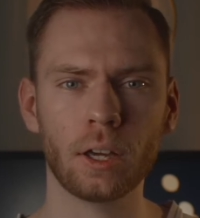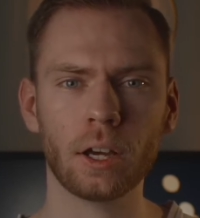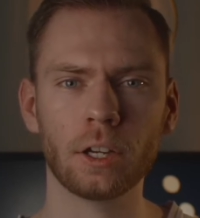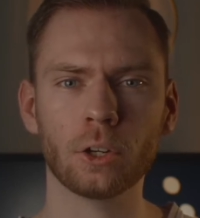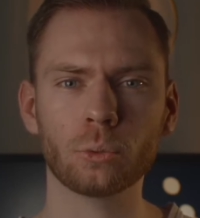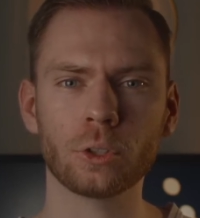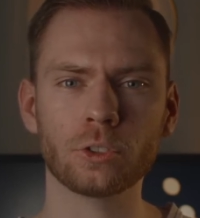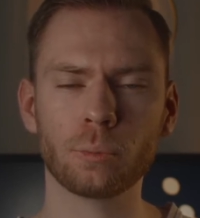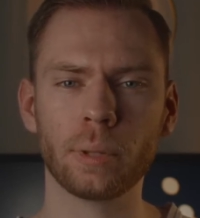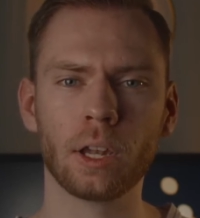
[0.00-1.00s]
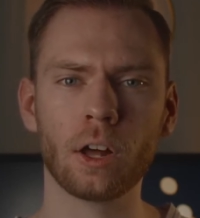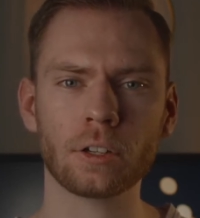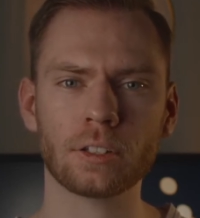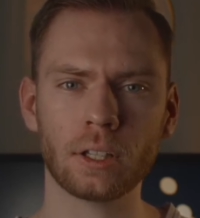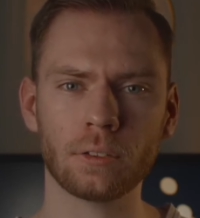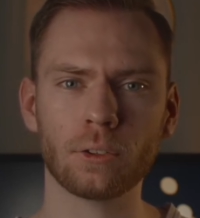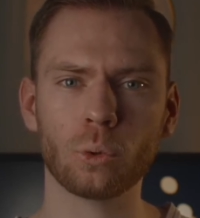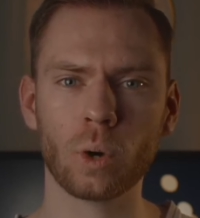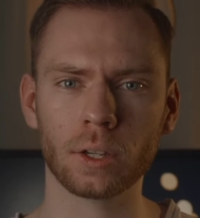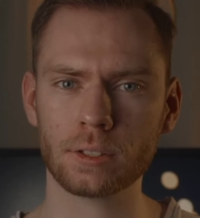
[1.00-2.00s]
I don't want to be locked into
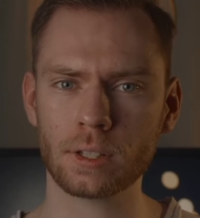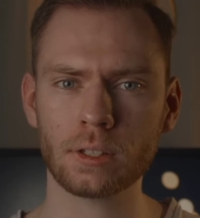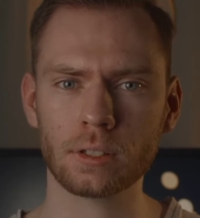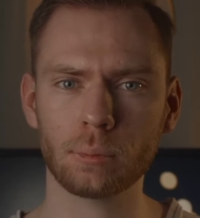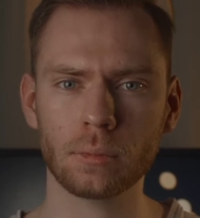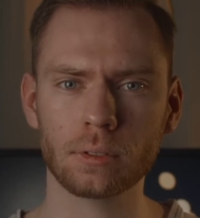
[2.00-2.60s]
one system.